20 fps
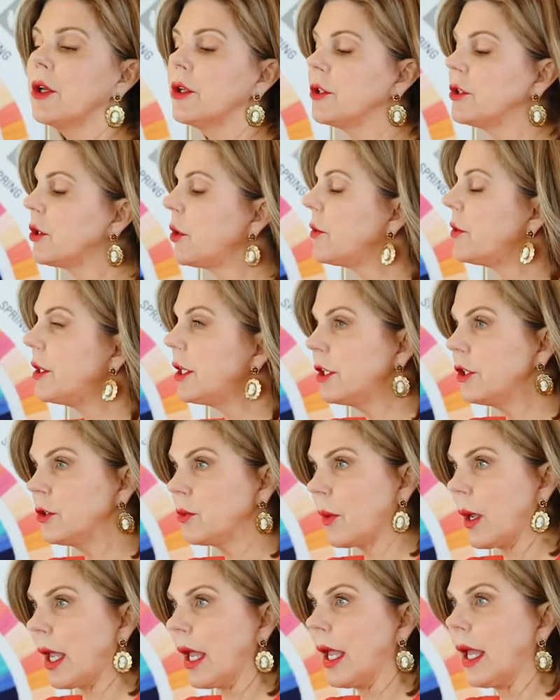So
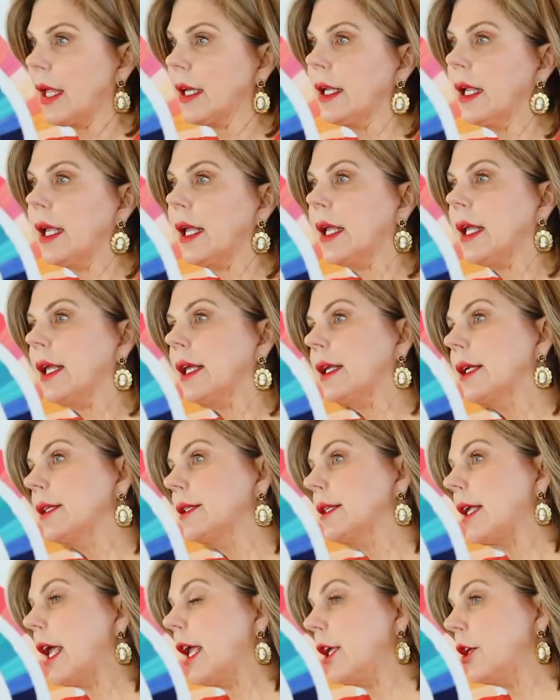this red
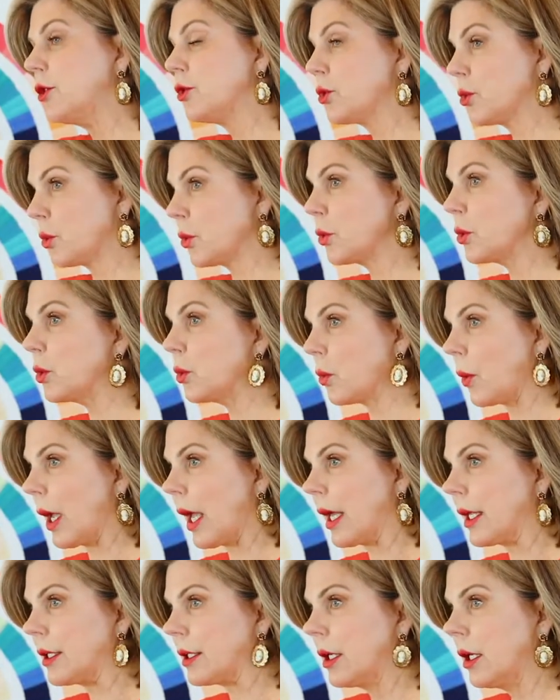is a true
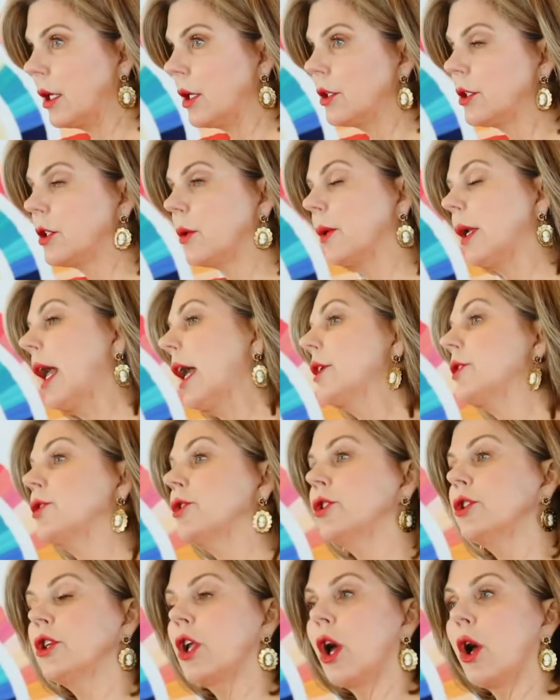red. So it
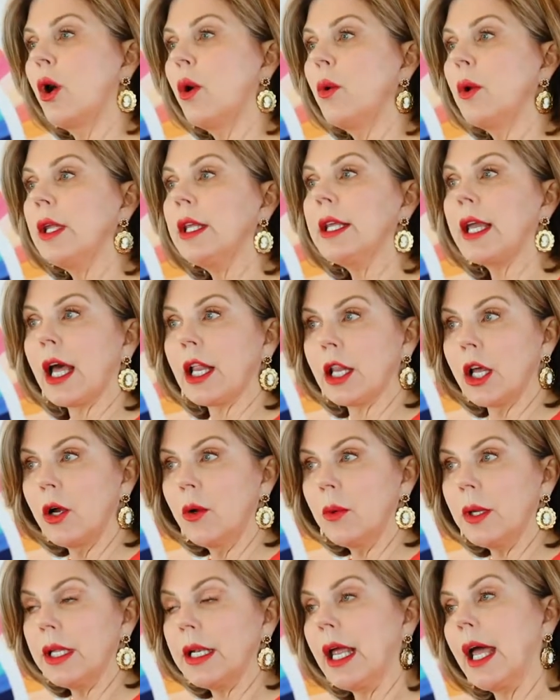has no
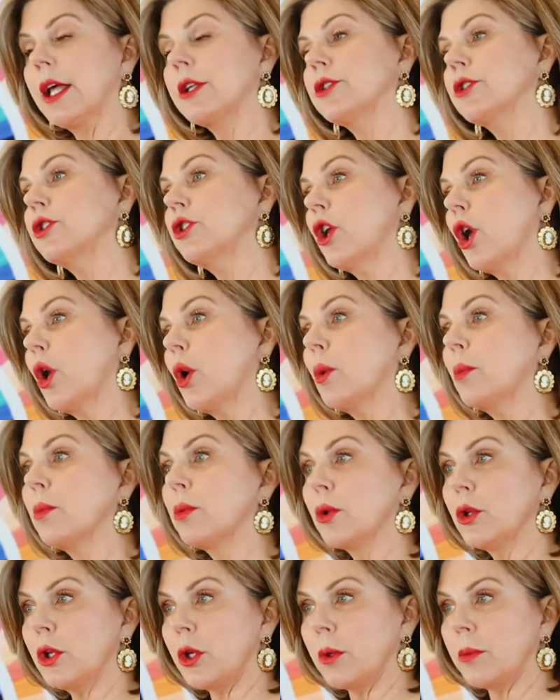yellow, it has no
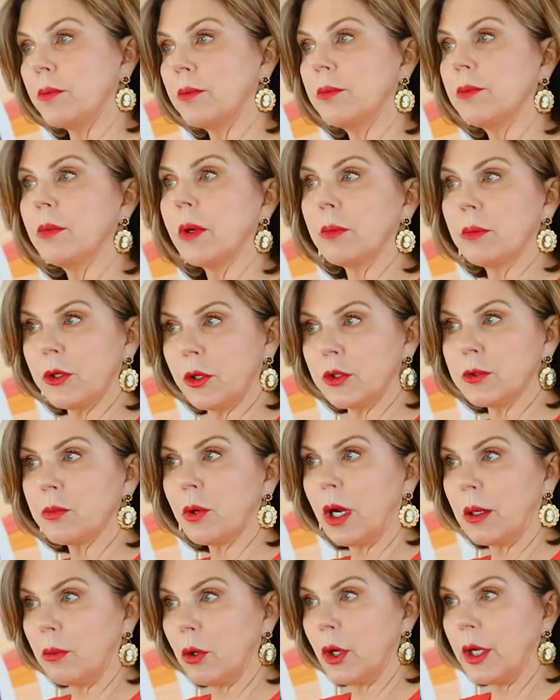blue. Remember those
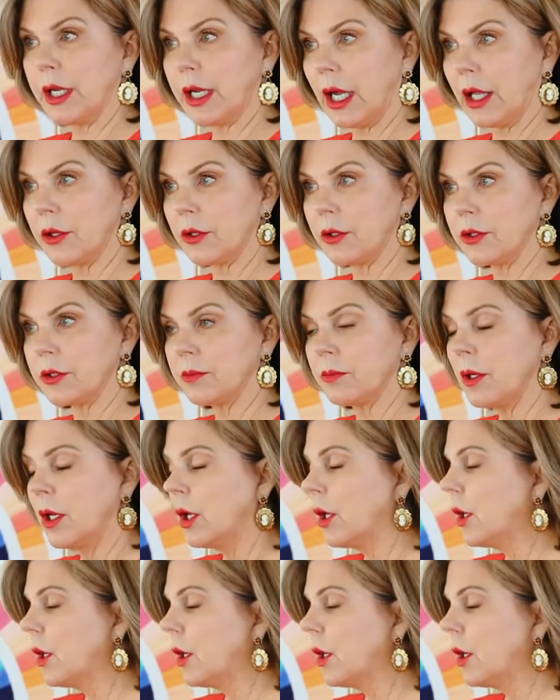primary colors.